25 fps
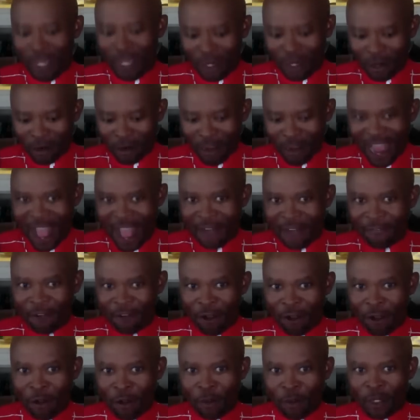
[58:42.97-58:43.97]

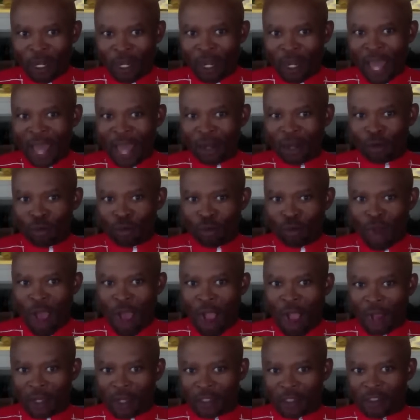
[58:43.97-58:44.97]
gravel with a lot of
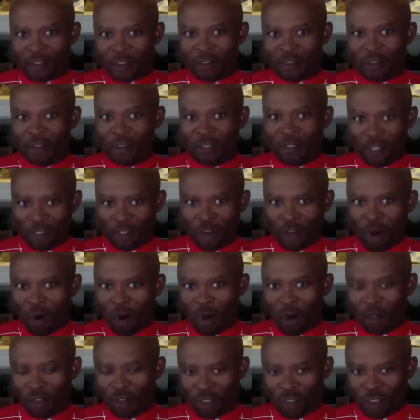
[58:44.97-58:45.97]
rocks just
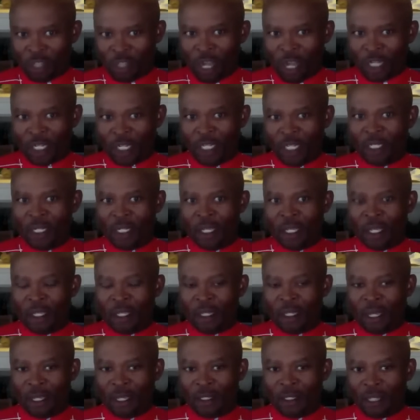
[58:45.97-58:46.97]
hard, stuck in
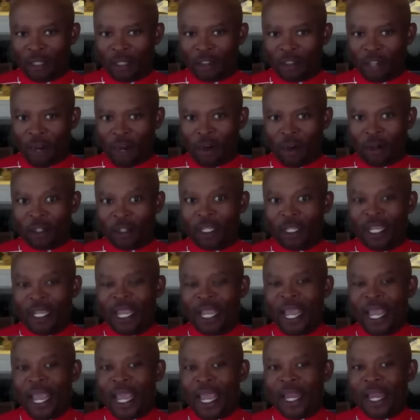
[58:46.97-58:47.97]
the, the, the dirt
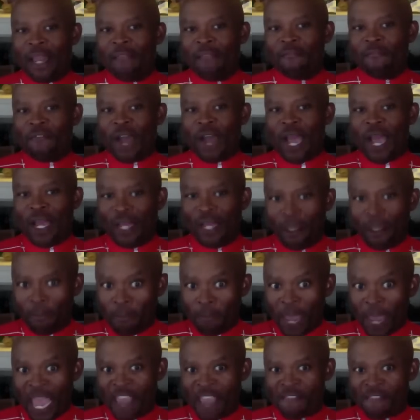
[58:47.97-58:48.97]
and then finally
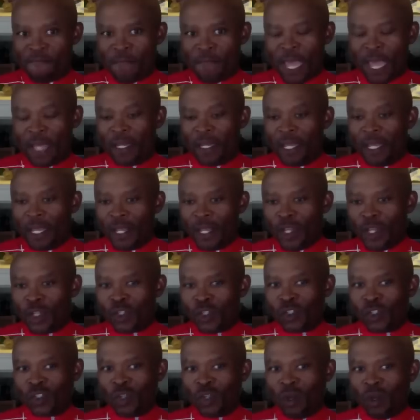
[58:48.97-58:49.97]
pavement.
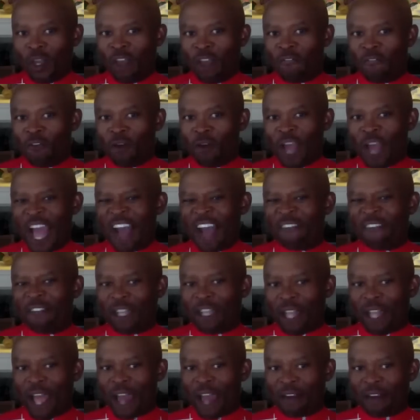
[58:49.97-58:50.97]
So if you have a
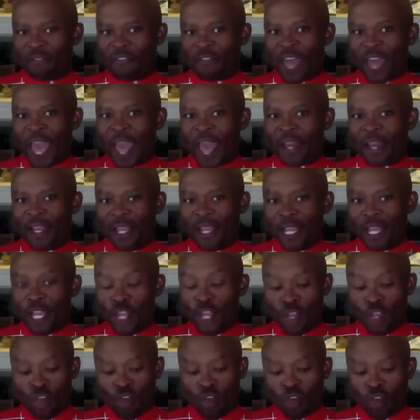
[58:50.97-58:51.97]
lot of that,
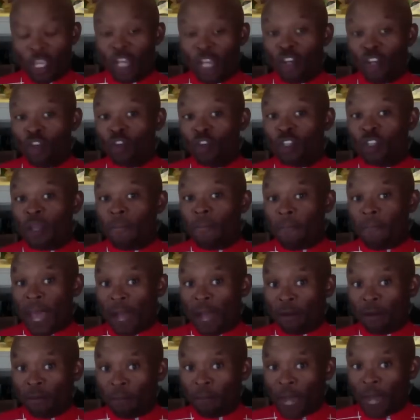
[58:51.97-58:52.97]
you can use a
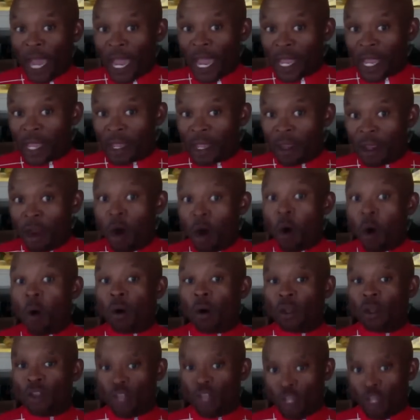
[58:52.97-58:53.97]
mountain bike
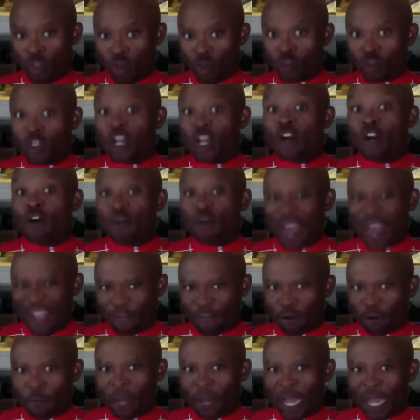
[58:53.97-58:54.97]
or you can use a
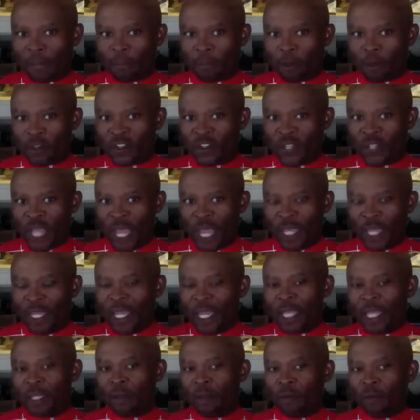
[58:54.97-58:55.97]
gravel bike per se.
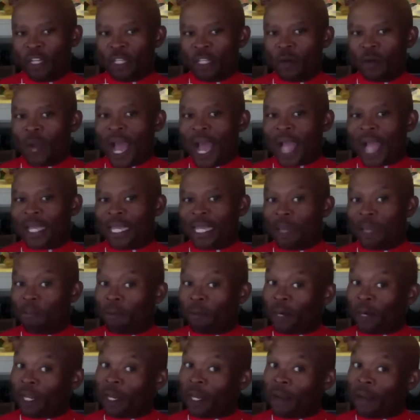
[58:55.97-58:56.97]
The reason why I keep
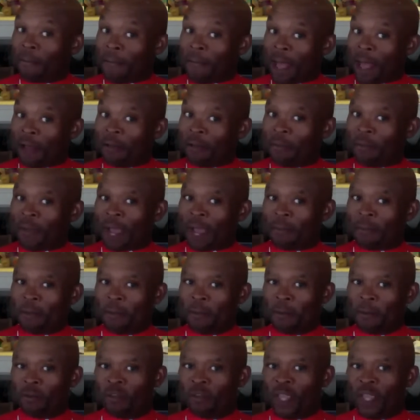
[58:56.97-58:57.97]
bringing up mountain bike,
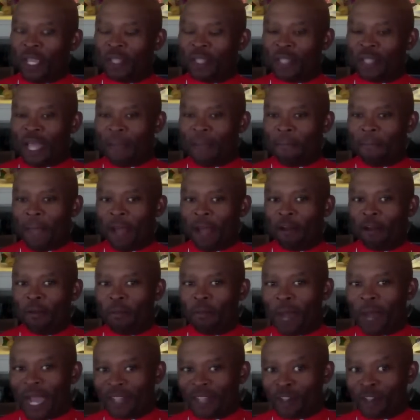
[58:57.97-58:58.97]
people think that
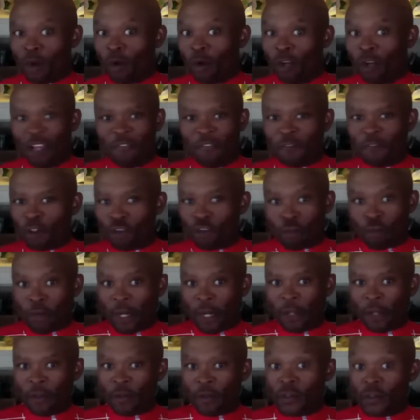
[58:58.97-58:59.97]
mountain bikes are only for
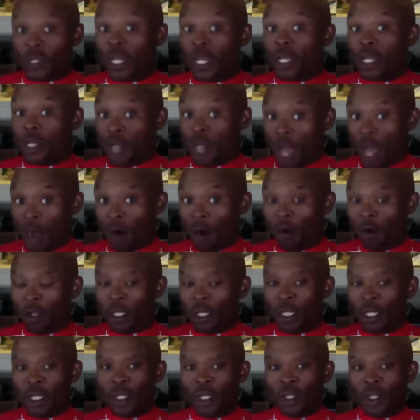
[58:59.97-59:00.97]
trails. No,
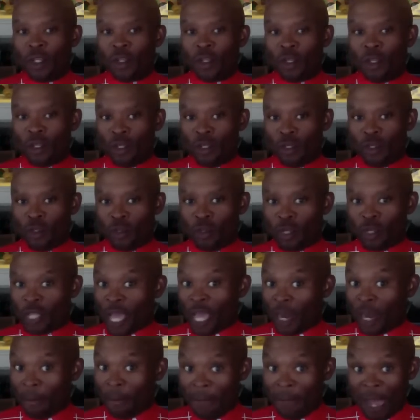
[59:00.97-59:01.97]
you
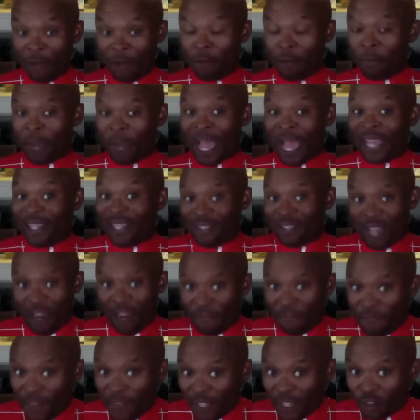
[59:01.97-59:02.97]
get a mountain bike, it's got
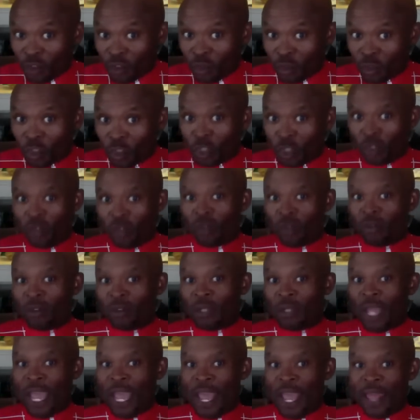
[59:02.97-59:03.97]
to fit you too.
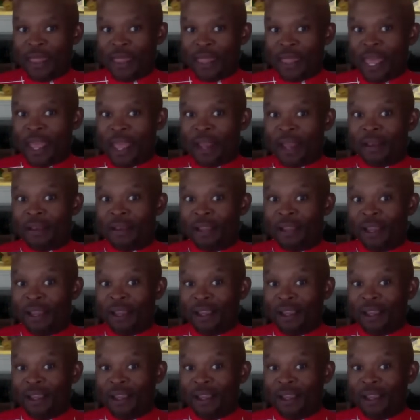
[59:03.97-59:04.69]
And then